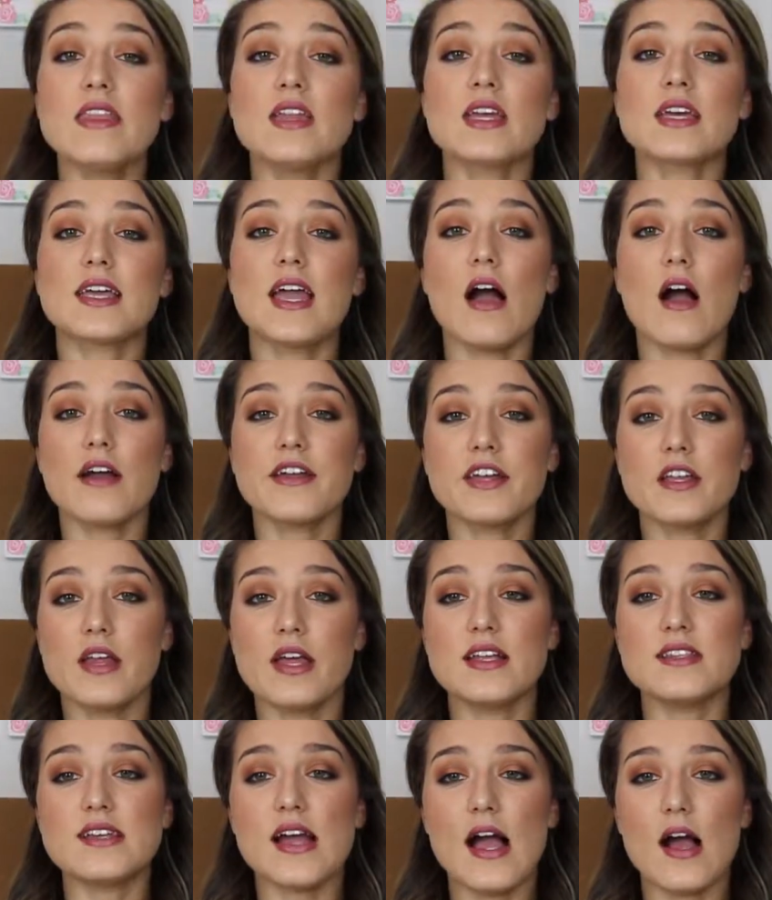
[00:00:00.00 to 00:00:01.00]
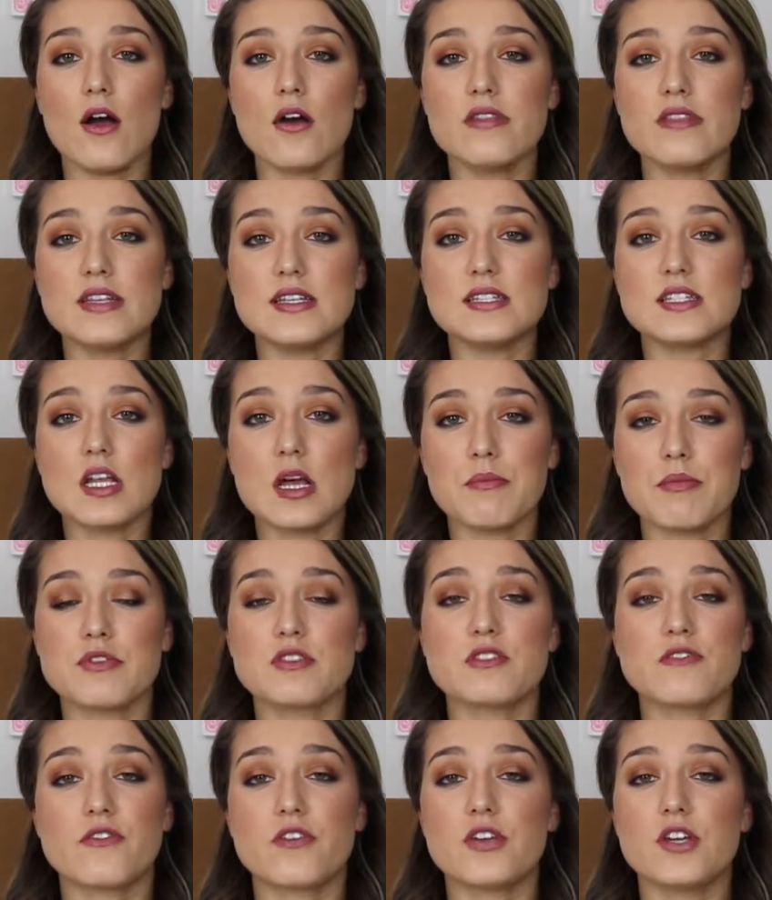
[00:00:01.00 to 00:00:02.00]
then it calculates out these
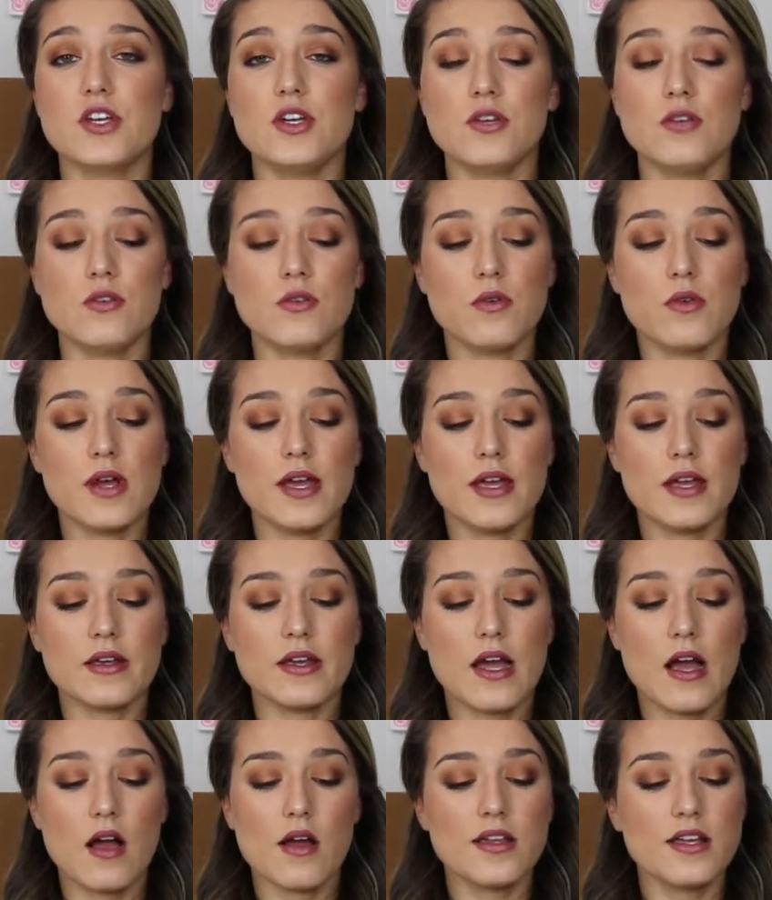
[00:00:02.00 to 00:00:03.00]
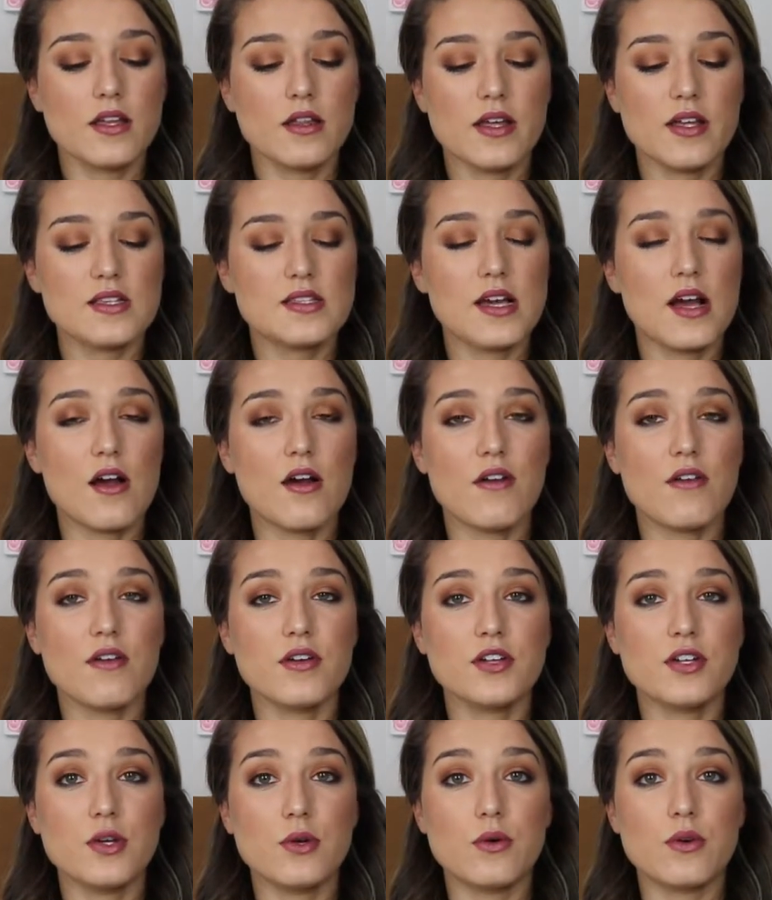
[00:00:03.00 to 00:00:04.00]
numbers for you. It calculates
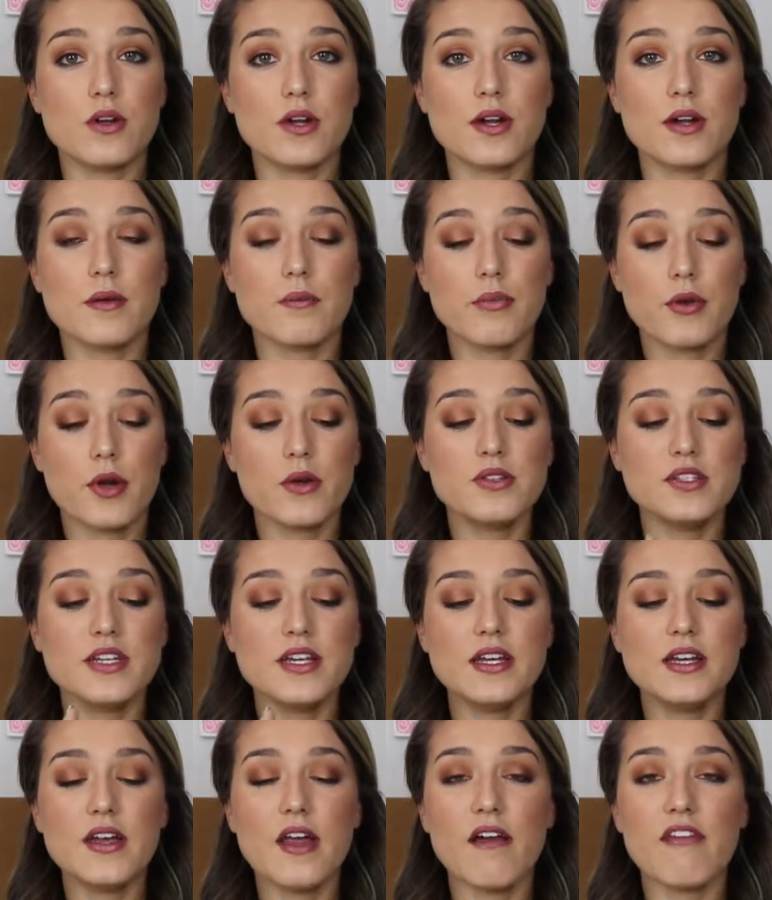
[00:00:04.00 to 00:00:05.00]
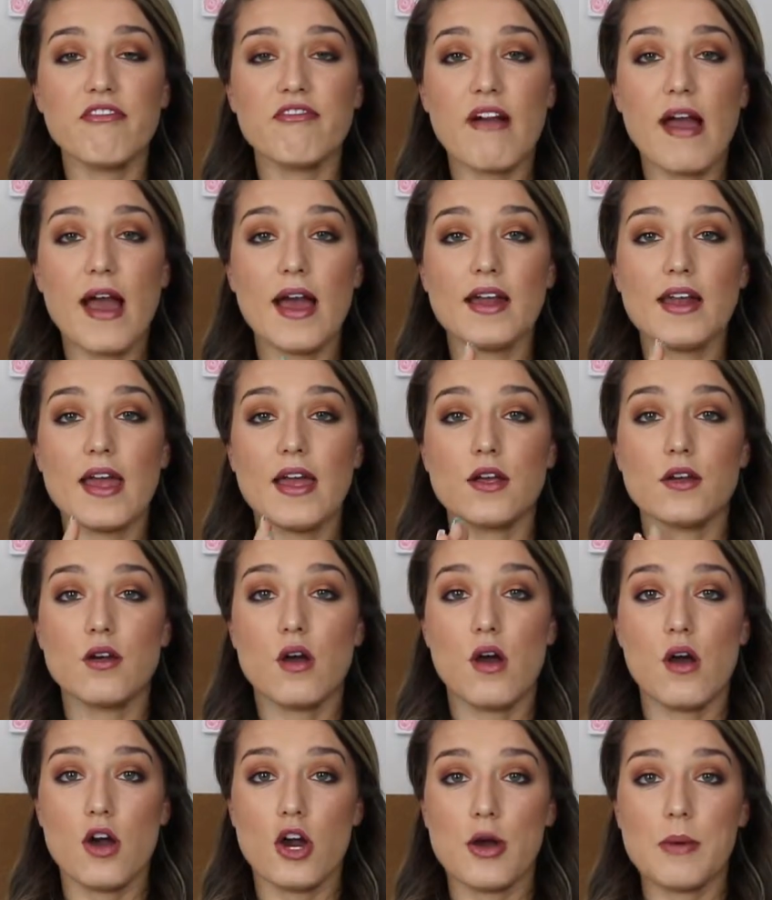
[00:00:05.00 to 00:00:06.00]
out your protein, fat, and
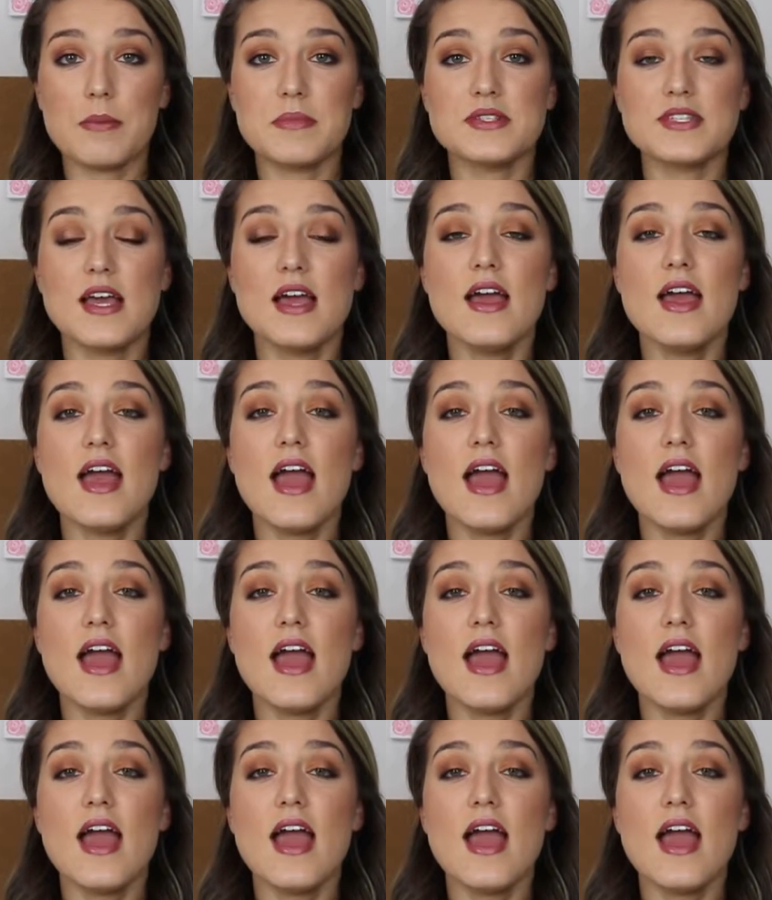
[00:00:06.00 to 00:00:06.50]
carbs.